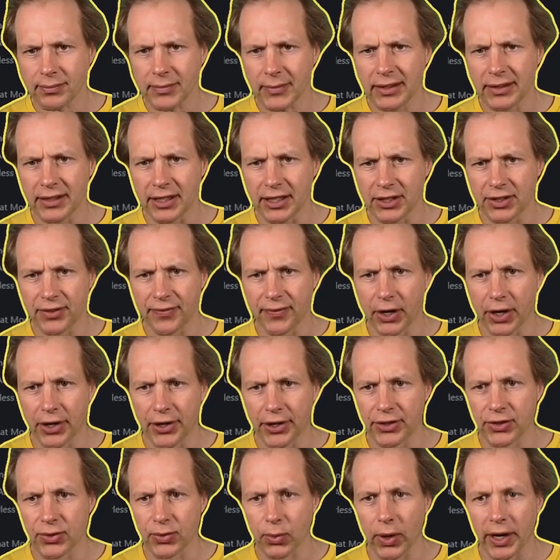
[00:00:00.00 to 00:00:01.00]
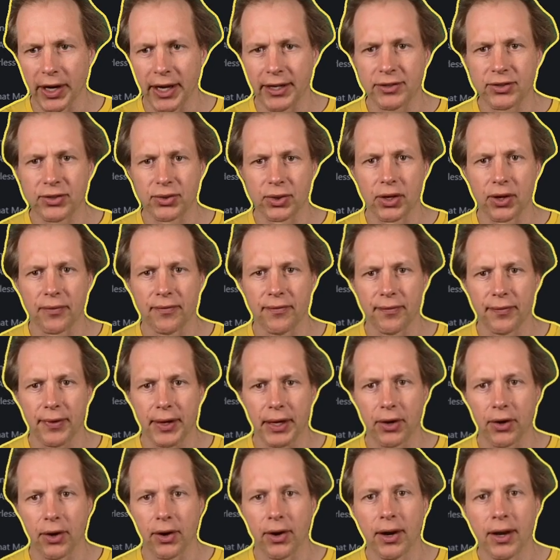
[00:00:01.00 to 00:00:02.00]
There's various ways to
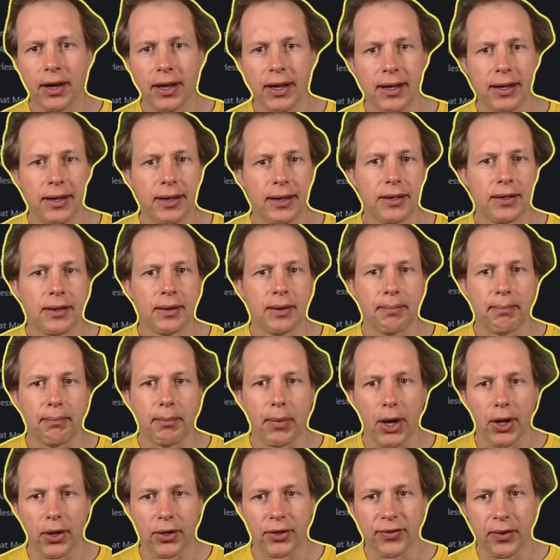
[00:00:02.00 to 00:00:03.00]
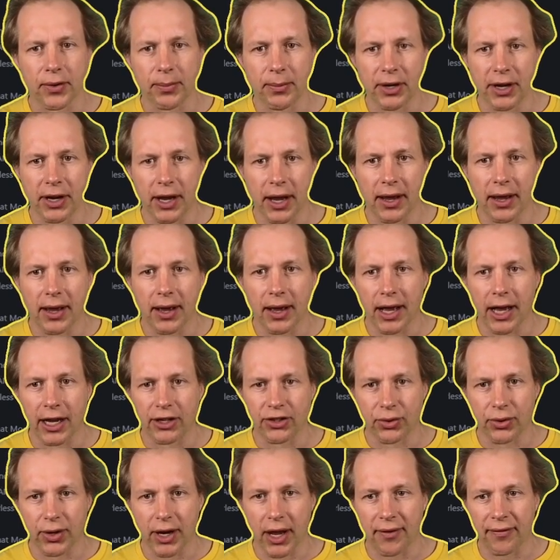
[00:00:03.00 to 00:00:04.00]
configure models from
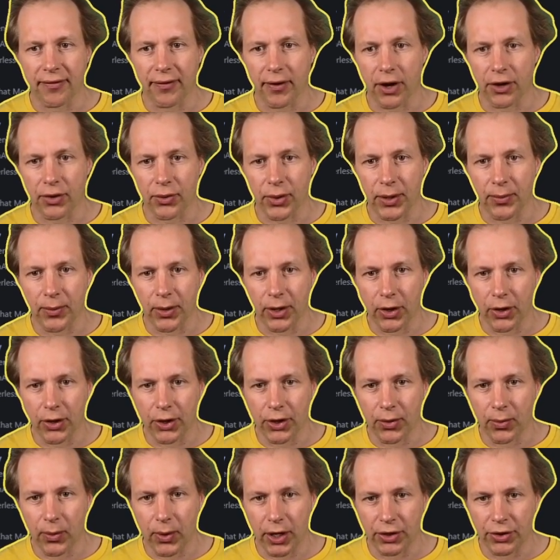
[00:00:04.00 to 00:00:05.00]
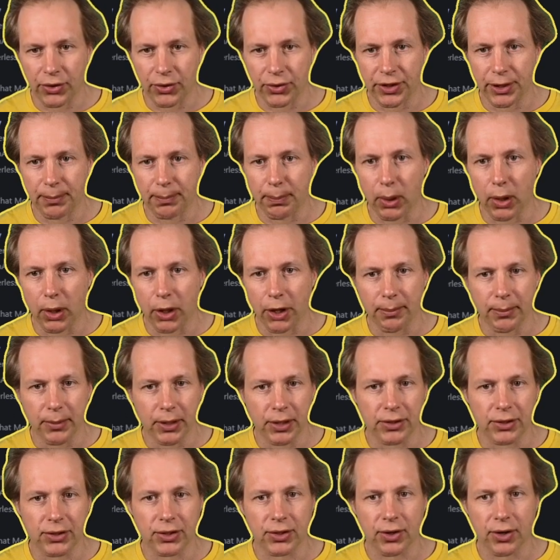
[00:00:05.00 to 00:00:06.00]
Azure AI Foundry, whether you want to do
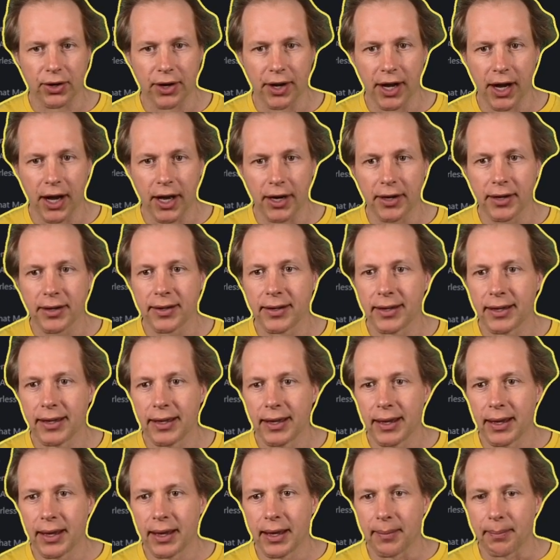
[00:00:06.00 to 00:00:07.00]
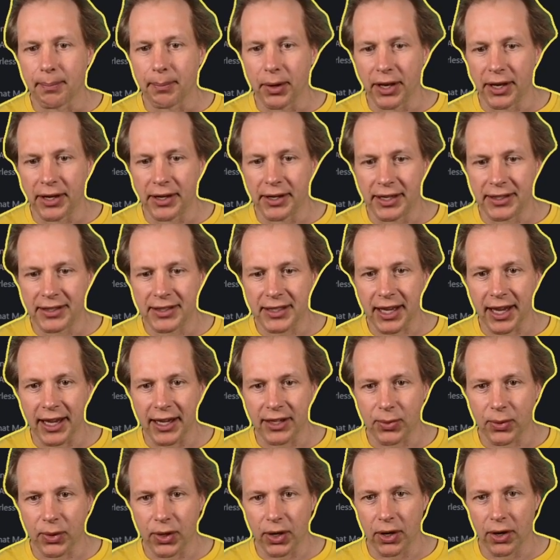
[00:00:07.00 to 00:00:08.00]
deployments or not. But in this
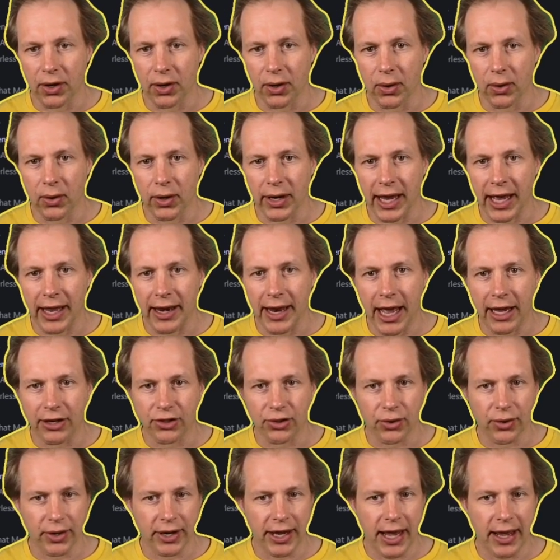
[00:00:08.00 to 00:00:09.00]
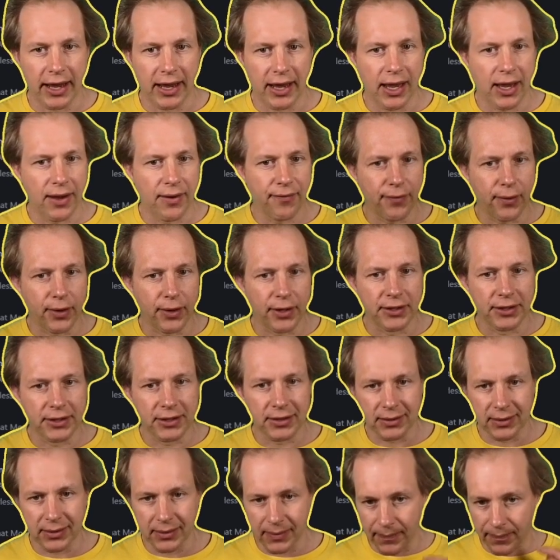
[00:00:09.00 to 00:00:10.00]
case, we're going to look at Azure AI
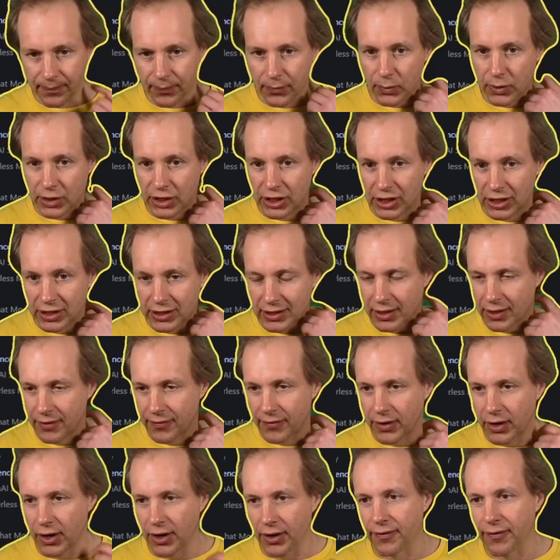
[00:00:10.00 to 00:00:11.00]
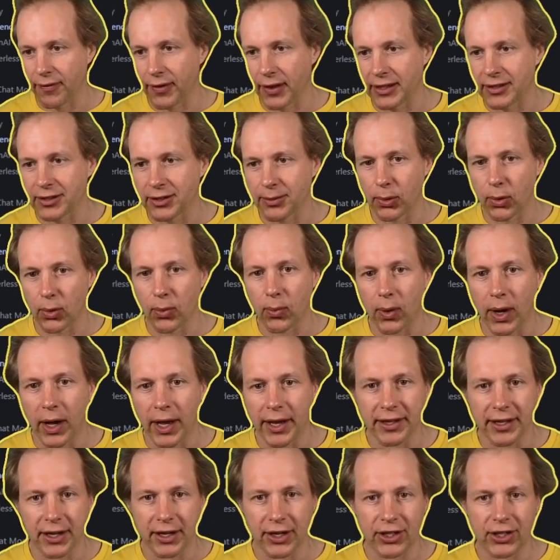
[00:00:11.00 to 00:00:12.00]
Inference, which is a very flexible
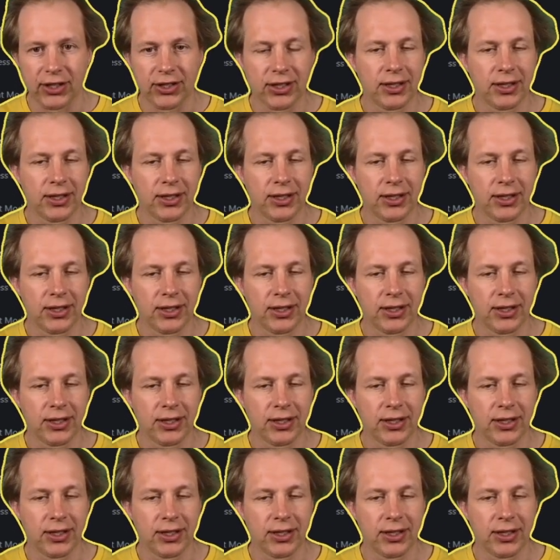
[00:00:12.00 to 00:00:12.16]
one. You